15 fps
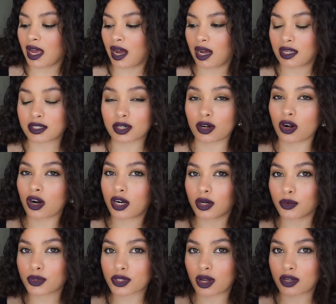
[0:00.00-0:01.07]
uh,
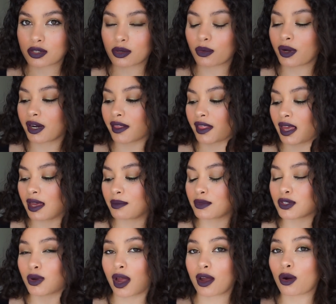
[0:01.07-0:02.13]
takara was also one of them
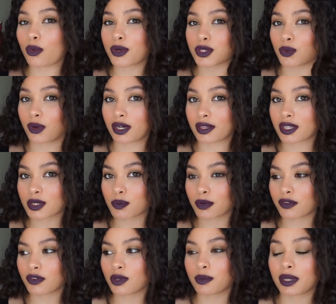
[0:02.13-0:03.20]
so i always wanted this
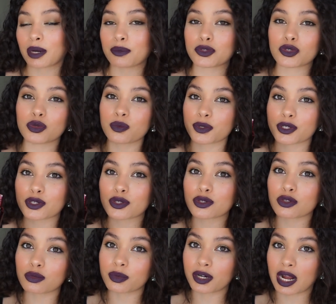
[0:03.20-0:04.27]
perfume and i'm super
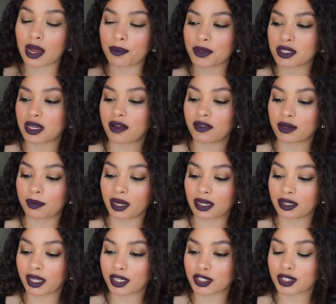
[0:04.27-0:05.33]
super happy to have it in my
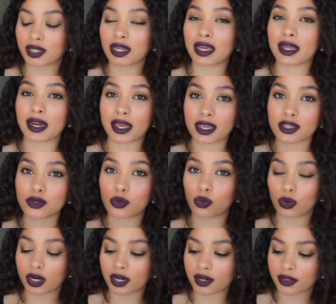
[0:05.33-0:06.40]
collection it is
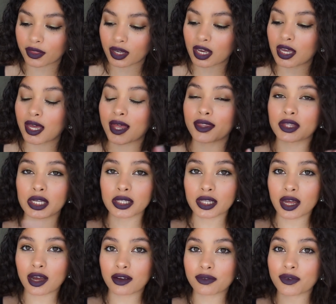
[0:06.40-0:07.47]
worth the
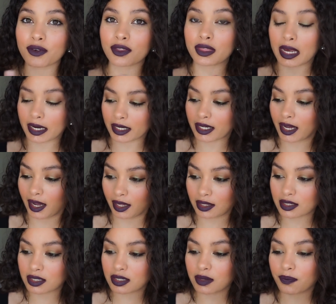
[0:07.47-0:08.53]
love that it
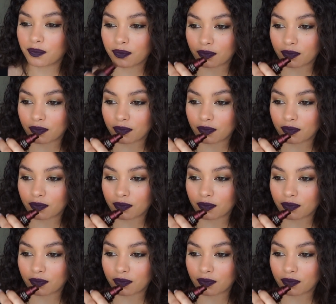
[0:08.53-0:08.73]
gets